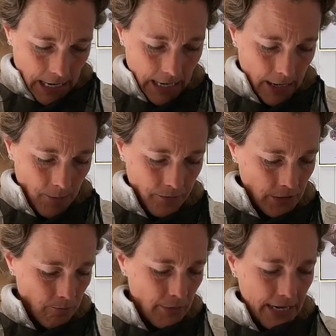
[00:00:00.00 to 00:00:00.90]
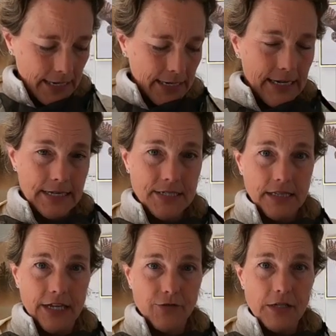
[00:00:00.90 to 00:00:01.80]
But it is
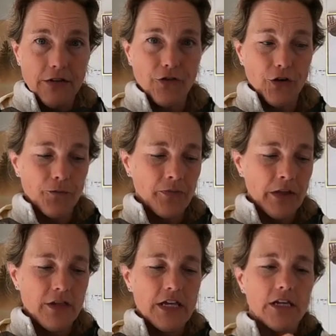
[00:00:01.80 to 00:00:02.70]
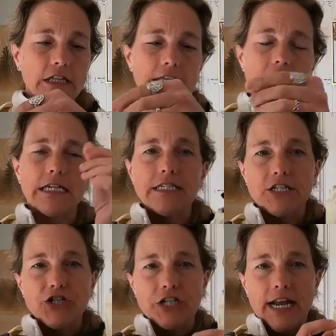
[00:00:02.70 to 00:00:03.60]
a lifesaver. The Elite
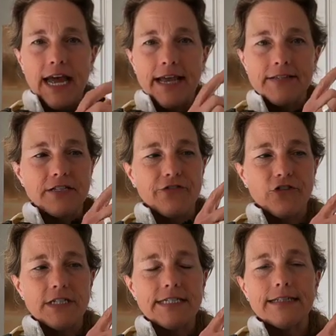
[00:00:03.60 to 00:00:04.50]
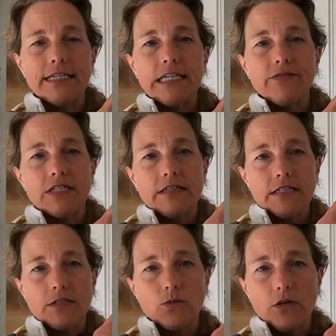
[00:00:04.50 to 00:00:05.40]
Edition has different sleeves, and
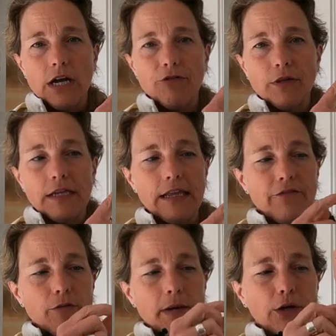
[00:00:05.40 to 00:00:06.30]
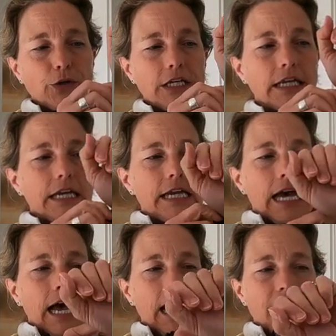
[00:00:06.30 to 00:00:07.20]
this is what I really love about it.
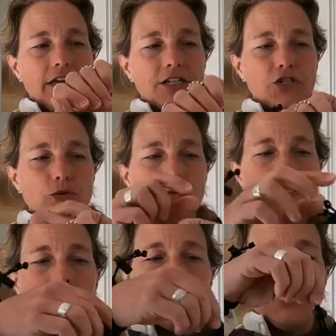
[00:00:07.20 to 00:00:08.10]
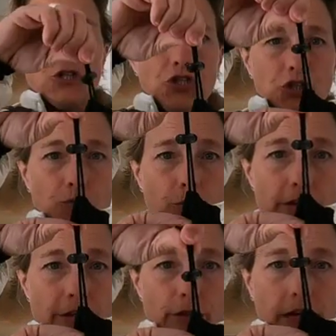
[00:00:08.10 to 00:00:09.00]
They do cinch
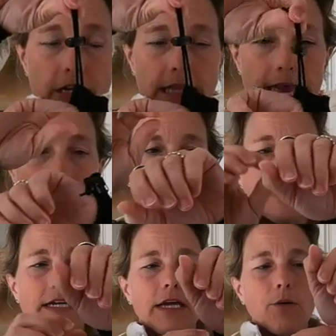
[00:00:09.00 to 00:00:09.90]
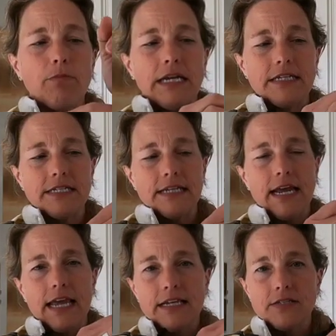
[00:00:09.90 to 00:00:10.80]
with an elastic, but it's a
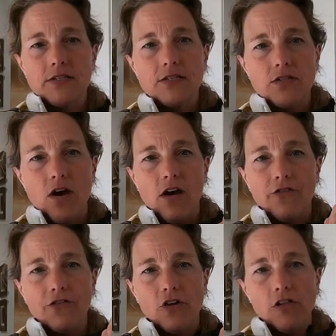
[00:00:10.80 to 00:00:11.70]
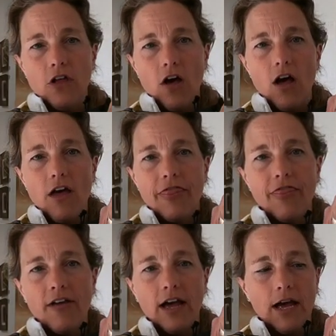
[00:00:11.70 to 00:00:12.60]
nice soft
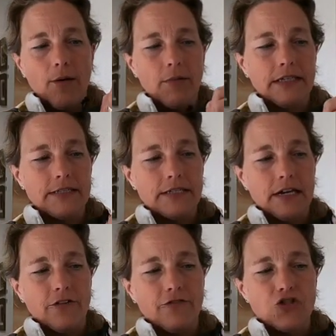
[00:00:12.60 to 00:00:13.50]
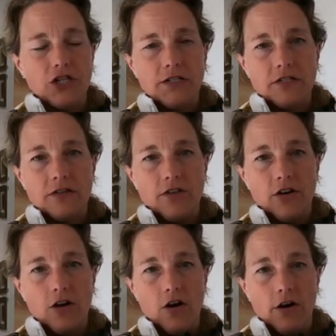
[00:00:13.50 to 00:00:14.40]
cloth instead of just
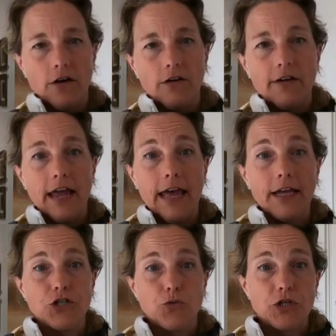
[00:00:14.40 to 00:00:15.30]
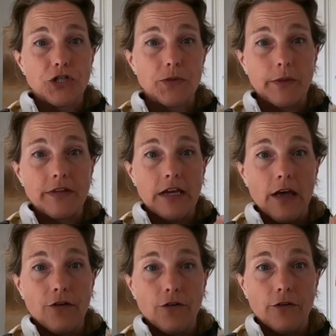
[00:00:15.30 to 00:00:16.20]
the hard edge, which is what the
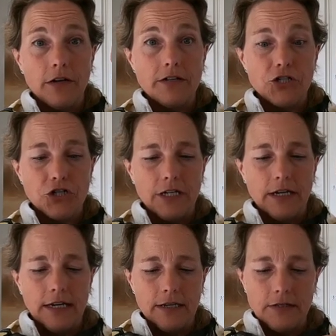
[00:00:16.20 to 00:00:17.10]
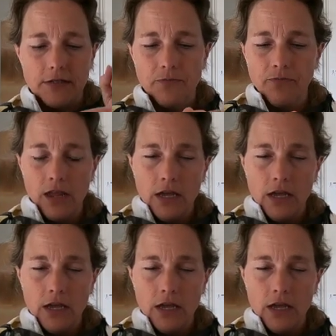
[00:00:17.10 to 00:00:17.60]
other edition is.